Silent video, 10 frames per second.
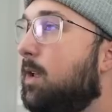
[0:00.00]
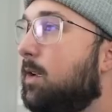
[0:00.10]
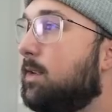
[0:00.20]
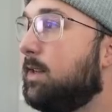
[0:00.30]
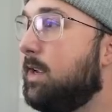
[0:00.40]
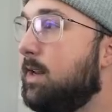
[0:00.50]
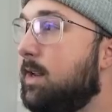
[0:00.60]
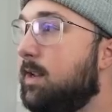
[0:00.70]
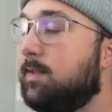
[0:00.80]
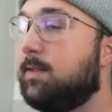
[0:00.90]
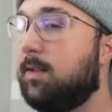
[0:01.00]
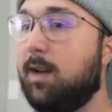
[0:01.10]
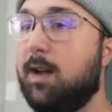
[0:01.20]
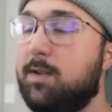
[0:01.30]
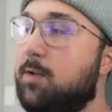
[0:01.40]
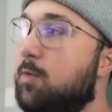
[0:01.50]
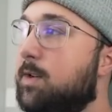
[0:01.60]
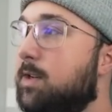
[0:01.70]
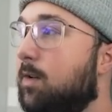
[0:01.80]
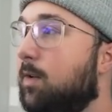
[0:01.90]
because he needs a new
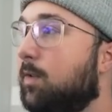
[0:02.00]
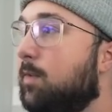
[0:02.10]
material.